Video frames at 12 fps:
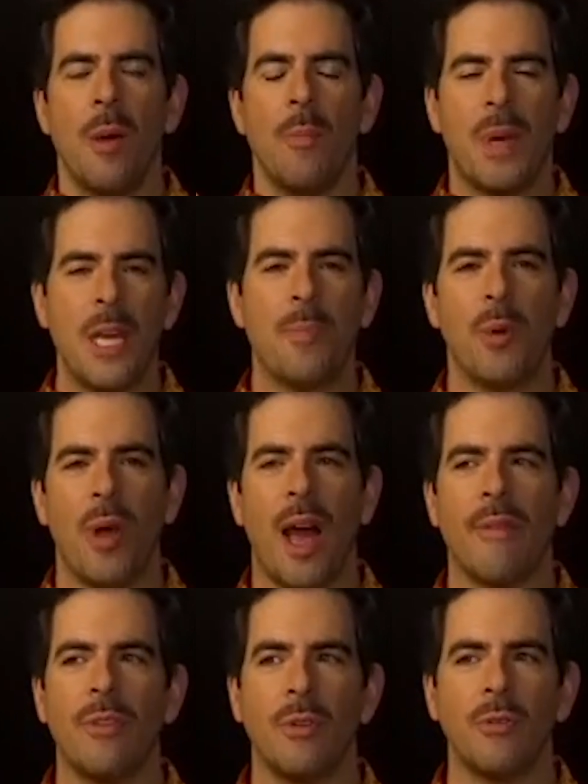People
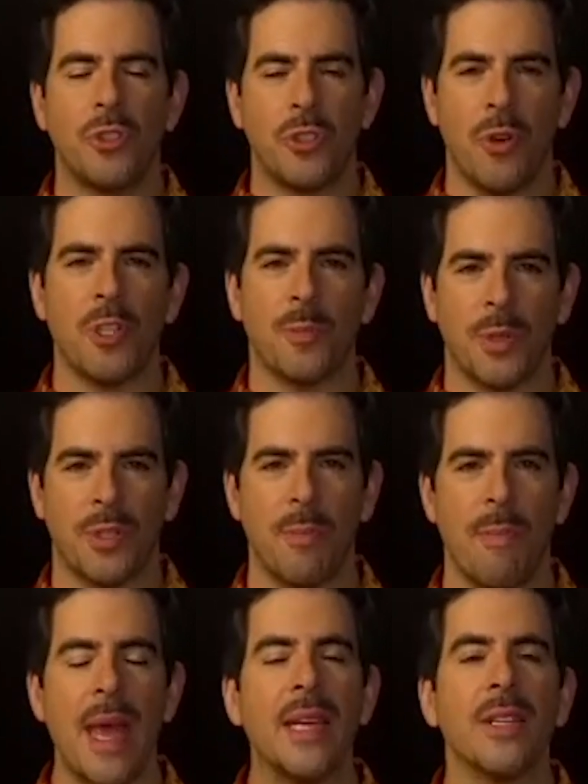have no choice but to
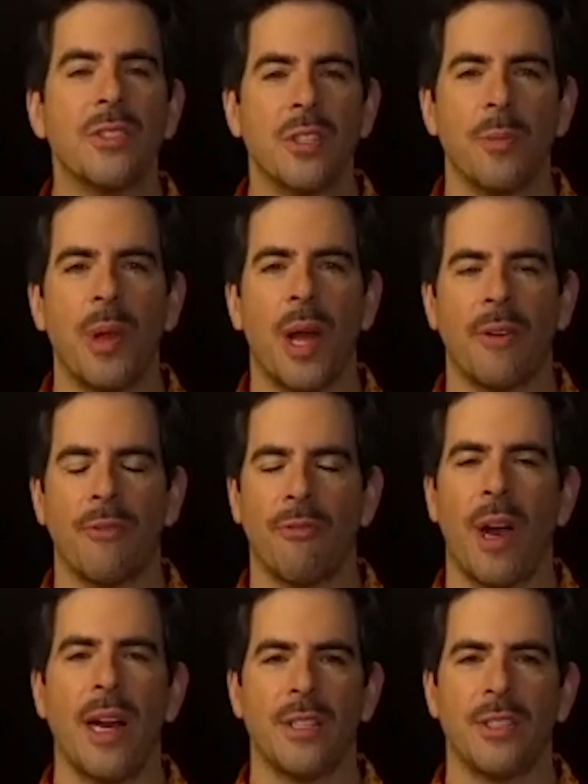make it to the Black
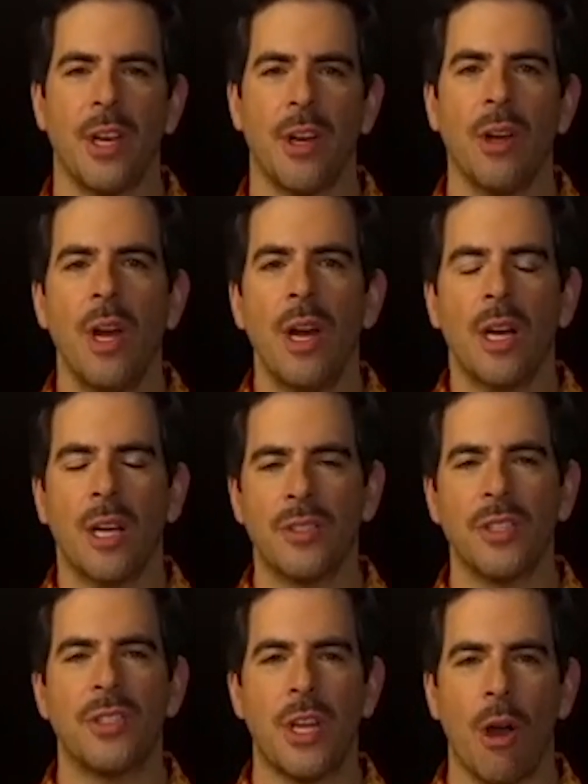Friday sale because
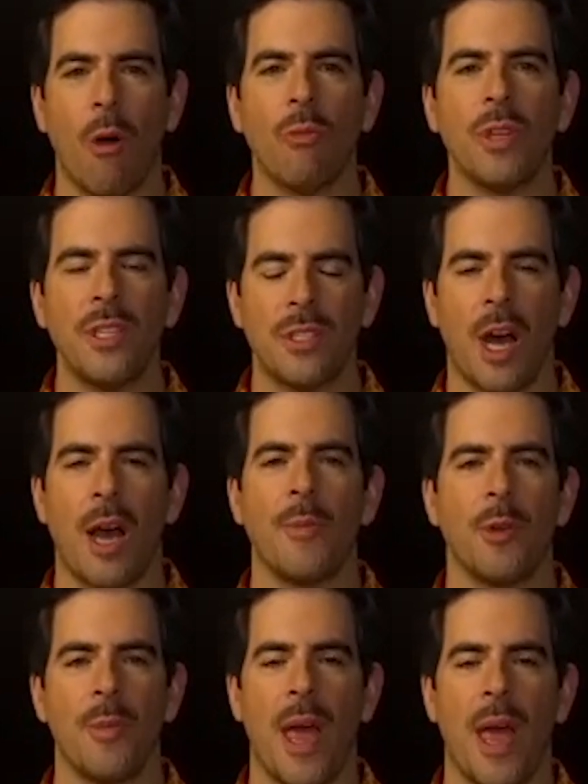it's the only time
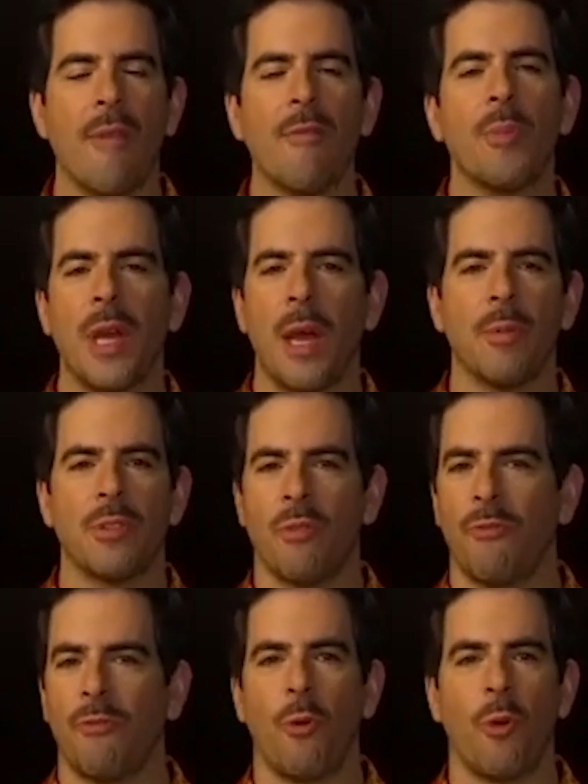you'll ever be able to
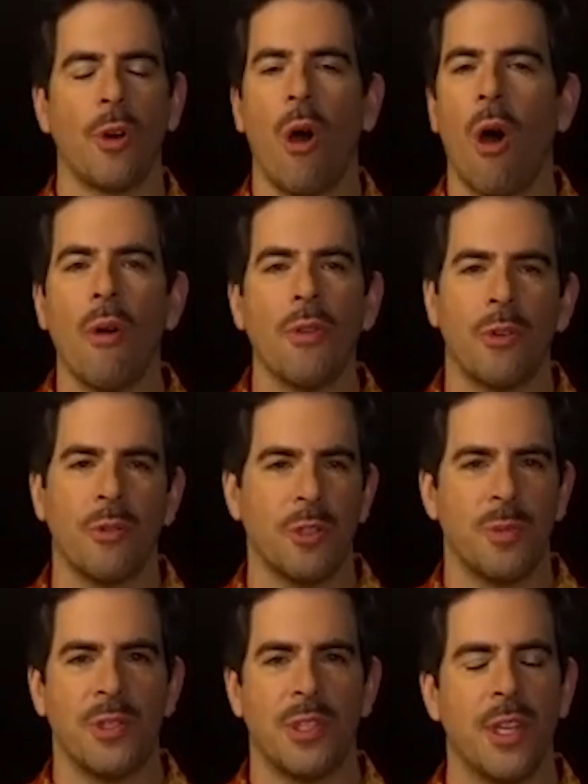afford all the
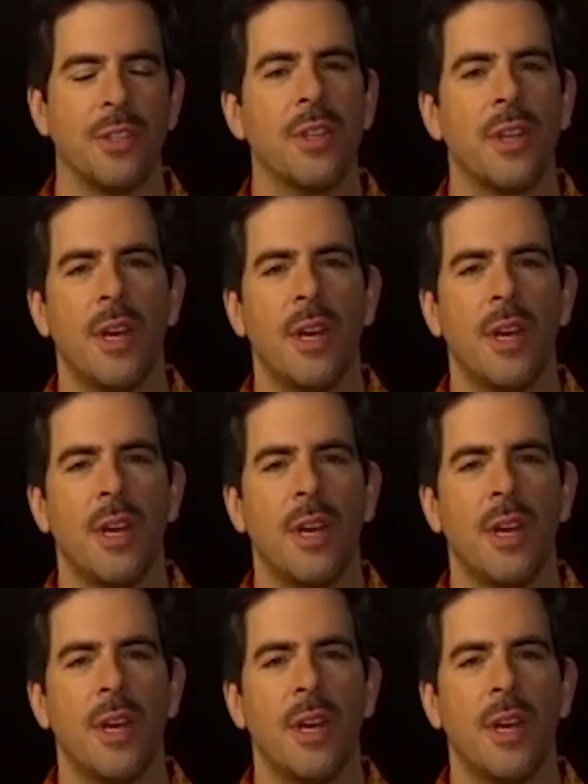Christmas gifts